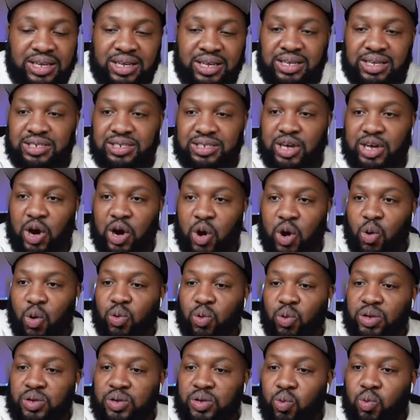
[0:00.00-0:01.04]
So
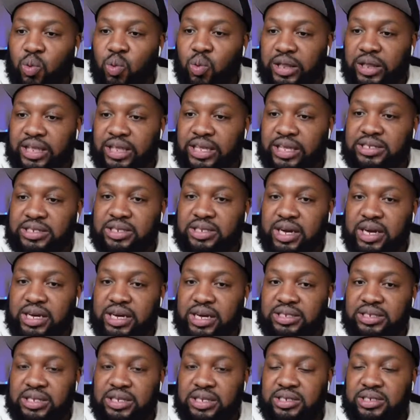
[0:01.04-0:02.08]
what this does
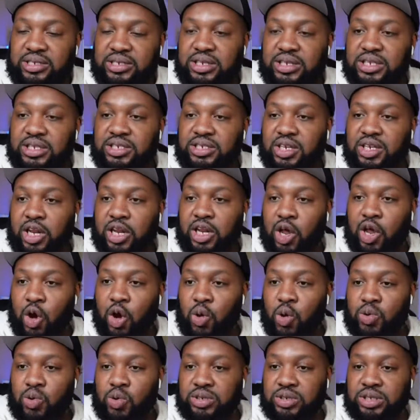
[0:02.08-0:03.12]
is this
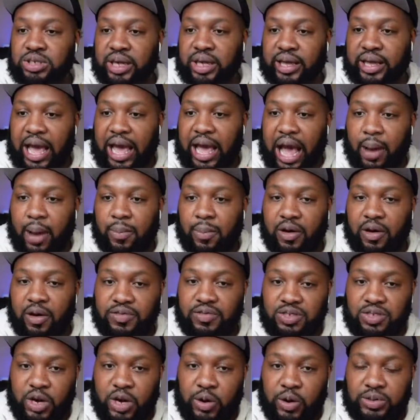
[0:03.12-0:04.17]
closes the gap of
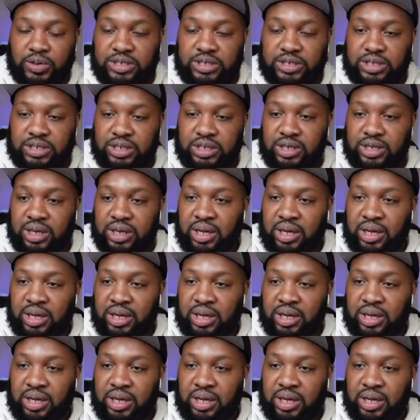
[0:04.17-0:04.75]
certainty.